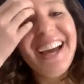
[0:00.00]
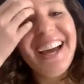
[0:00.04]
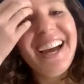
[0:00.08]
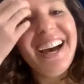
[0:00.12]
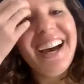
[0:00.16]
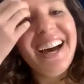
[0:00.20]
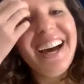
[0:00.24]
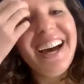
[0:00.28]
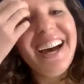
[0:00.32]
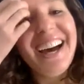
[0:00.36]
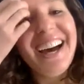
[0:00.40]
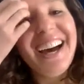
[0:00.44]

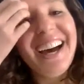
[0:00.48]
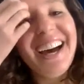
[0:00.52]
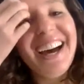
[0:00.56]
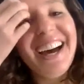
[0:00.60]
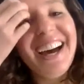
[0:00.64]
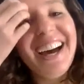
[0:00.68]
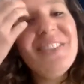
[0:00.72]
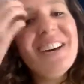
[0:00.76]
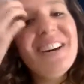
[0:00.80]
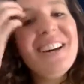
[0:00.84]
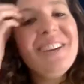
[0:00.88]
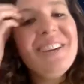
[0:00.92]

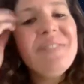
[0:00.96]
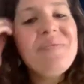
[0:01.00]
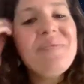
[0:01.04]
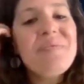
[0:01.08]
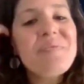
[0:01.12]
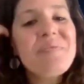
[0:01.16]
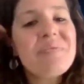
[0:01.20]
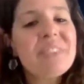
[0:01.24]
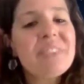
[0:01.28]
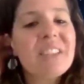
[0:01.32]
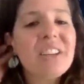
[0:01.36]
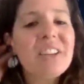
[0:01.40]
um,
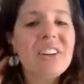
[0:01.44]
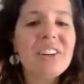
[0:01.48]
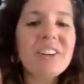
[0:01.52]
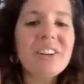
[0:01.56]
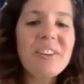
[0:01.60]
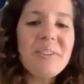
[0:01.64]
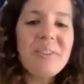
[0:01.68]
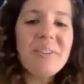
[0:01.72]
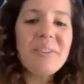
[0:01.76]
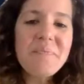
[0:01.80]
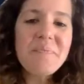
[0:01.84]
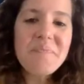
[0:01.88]
look,
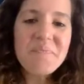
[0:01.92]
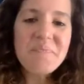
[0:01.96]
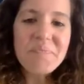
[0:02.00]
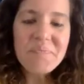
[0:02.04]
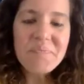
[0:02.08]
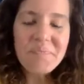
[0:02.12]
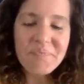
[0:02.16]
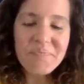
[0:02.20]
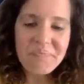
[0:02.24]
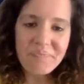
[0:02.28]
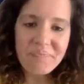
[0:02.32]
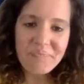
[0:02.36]

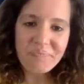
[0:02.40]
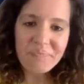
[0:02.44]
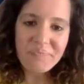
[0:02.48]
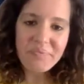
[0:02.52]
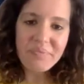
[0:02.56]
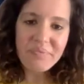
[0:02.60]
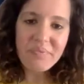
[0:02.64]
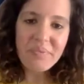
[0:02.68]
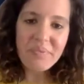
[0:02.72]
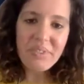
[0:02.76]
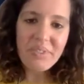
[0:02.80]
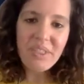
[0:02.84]

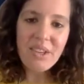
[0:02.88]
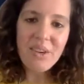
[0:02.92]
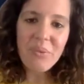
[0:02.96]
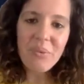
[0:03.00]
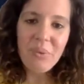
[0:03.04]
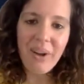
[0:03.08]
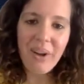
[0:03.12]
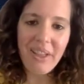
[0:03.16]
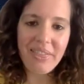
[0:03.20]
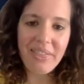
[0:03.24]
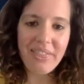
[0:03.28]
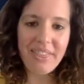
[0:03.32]

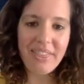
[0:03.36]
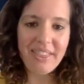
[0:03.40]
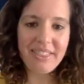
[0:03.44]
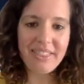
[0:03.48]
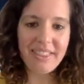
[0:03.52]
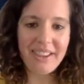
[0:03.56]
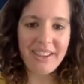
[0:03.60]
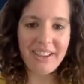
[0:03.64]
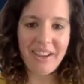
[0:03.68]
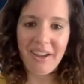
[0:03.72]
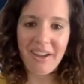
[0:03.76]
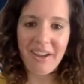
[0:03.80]
one thing
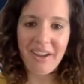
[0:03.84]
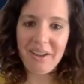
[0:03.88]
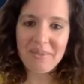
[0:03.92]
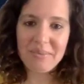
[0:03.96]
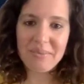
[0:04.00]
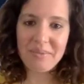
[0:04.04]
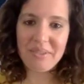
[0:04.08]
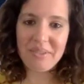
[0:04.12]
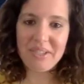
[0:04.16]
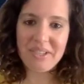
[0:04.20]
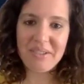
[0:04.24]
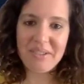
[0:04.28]
that
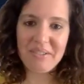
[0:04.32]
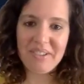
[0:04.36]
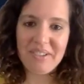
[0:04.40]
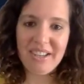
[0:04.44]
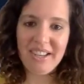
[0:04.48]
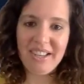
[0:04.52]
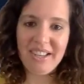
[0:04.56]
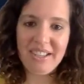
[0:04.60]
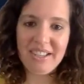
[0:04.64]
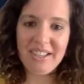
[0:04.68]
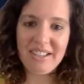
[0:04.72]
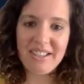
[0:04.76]
comes to
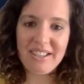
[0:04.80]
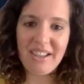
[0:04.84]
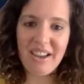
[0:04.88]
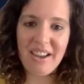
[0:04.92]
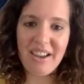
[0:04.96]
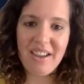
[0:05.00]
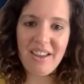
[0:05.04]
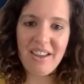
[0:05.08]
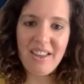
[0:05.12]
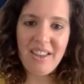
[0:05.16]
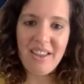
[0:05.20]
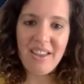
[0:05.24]
me is like
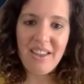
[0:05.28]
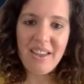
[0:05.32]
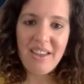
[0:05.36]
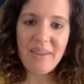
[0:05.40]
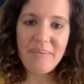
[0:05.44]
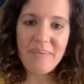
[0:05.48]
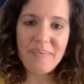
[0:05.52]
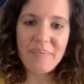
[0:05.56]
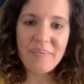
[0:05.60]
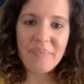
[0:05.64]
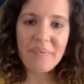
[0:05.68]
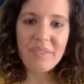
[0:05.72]

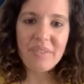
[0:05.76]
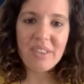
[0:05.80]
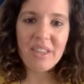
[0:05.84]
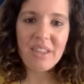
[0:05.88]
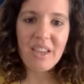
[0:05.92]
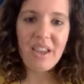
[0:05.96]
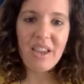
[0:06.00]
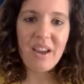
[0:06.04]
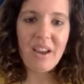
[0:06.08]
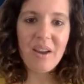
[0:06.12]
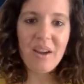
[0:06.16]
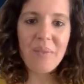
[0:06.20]

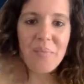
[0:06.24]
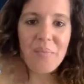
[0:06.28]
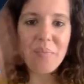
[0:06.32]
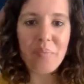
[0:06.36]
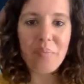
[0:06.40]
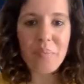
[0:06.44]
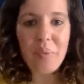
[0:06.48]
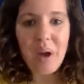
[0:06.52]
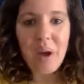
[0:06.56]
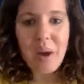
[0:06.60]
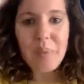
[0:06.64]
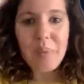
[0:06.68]

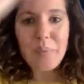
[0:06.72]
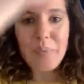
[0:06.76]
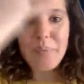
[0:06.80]
a